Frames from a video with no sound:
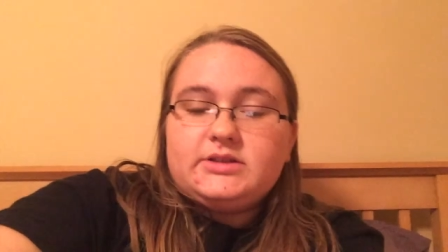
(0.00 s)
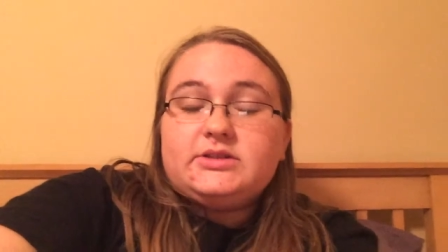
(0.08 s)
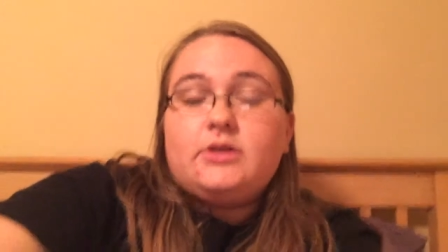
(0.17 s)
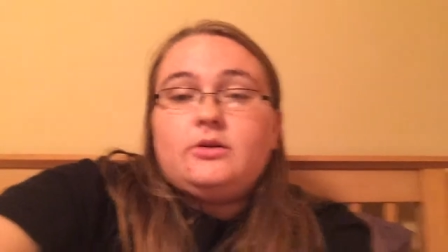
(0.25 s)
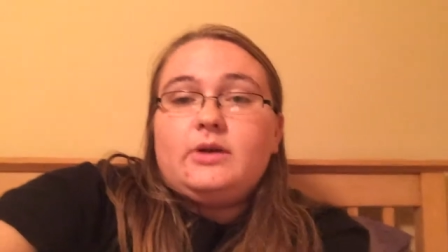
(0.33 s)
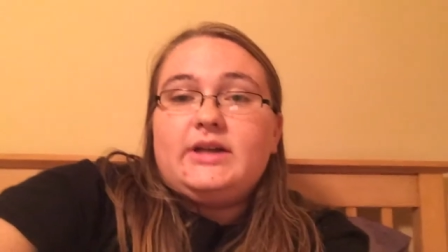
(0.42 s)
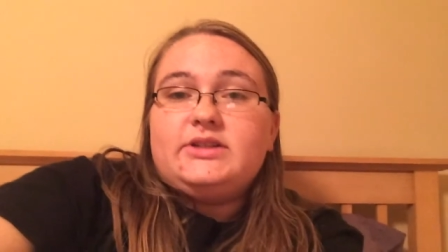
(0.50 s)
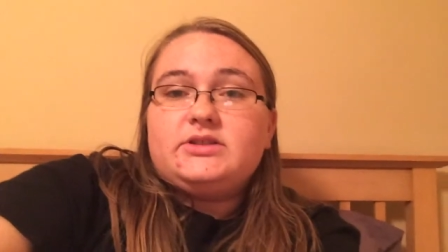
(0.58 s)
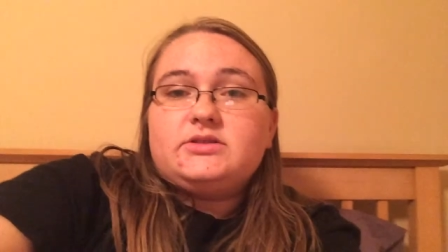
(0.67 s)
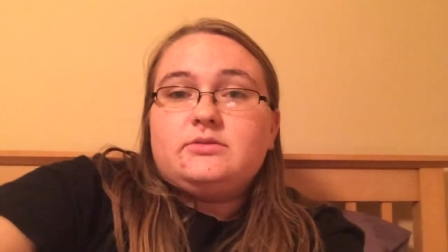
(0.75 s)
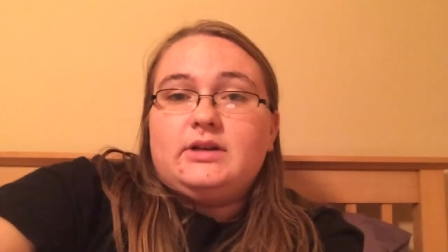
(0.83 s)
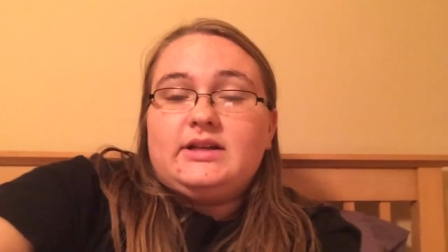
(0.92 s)
so I
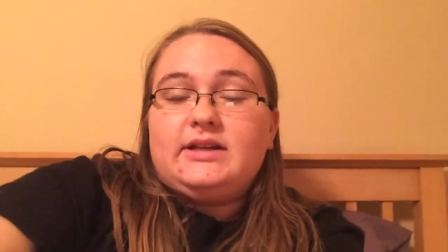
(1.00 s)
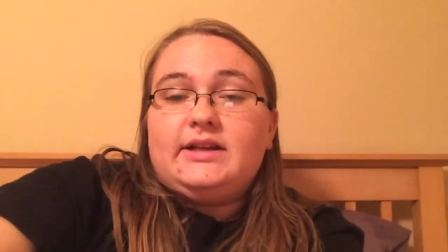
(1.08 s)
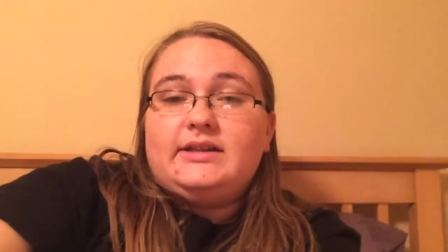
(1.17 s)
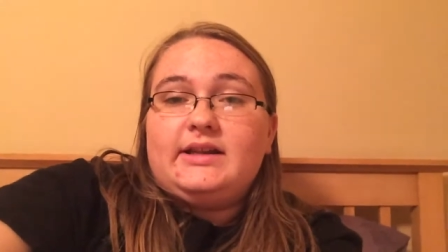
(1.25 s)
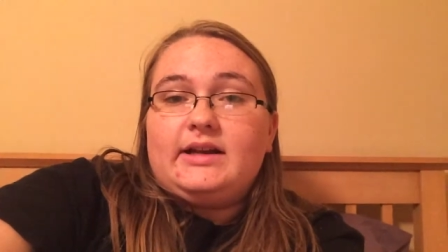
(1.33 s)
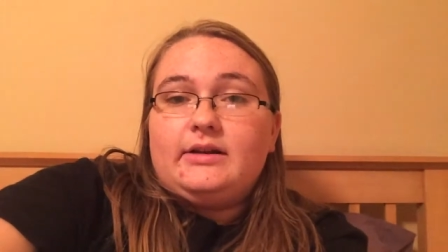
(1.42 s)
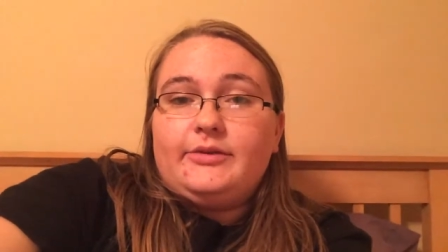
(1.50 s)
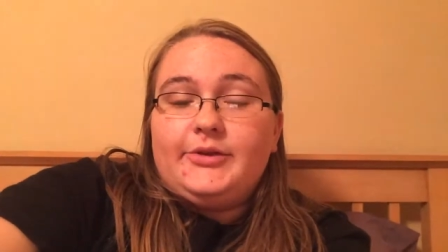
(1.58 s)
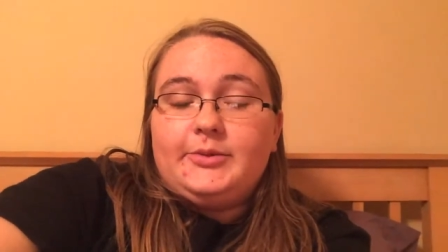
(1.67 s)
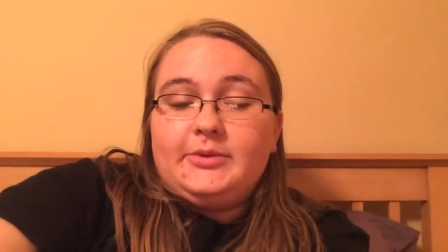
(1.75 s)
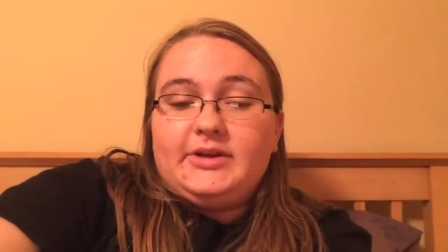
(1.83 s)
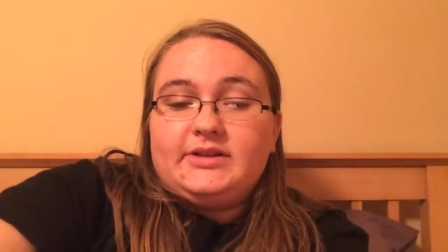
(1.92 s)
just wanted to get that out
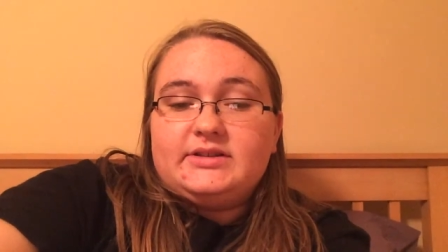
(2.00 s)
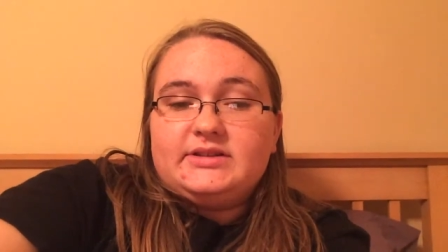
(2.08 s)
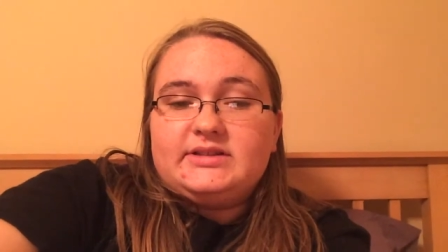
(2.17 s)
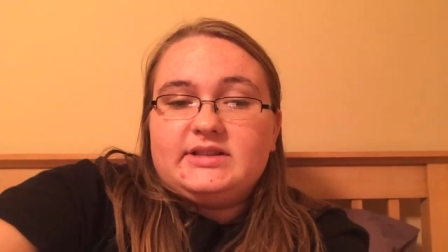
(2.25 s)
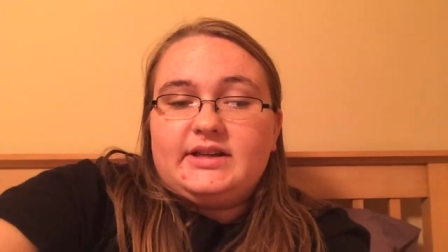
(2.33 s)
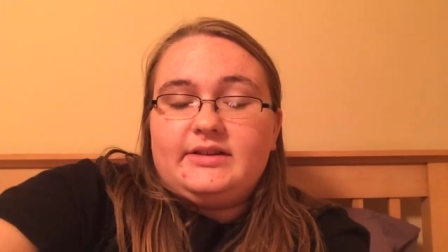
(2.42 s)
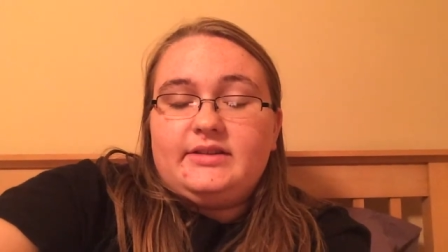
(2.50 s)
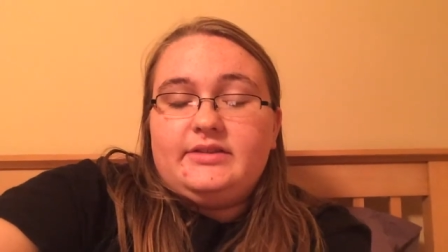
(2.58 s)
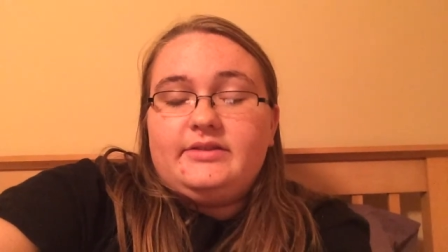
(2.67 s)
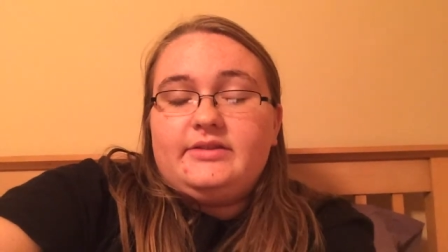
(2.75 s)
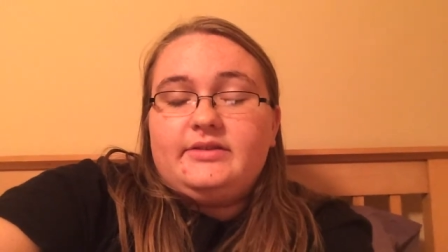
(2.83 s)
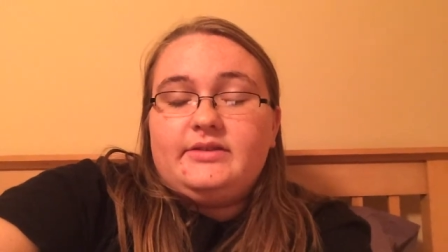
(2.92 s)
there because I
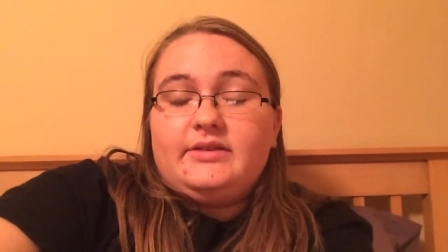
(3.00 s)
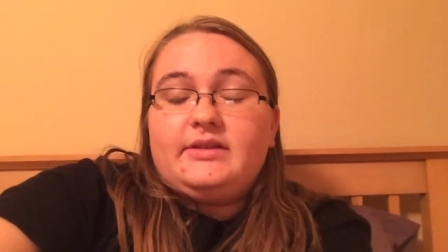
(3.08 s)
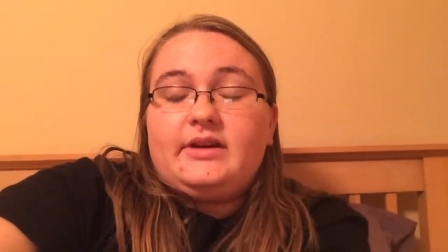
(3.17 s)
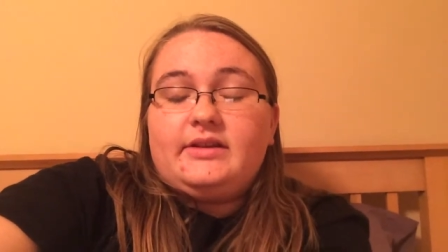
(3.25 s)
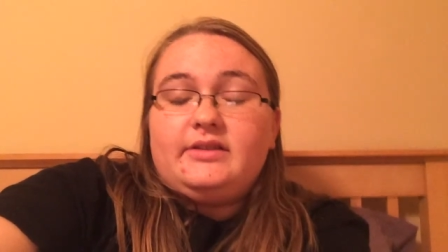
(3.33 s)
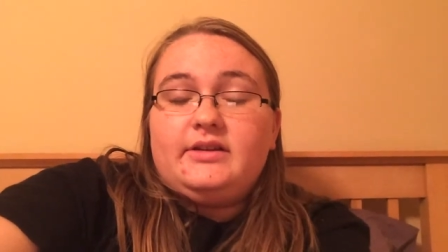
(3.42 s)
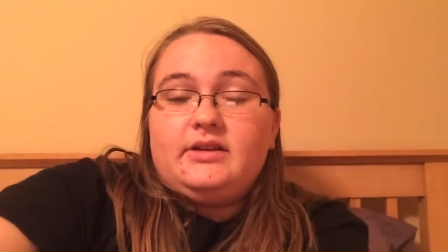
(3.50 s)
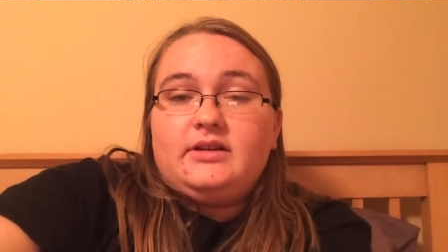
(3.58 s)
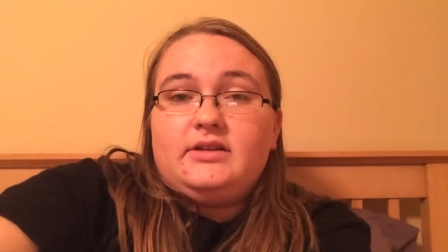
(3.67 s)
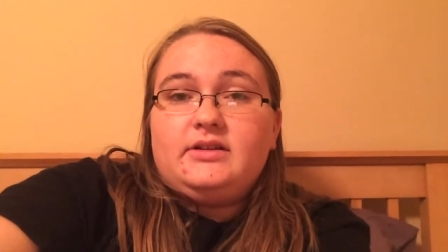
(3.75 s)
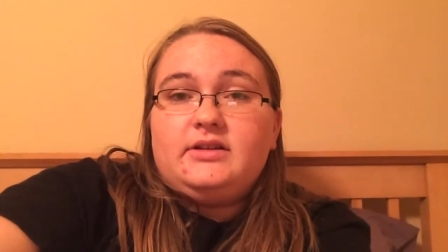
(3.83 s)
I think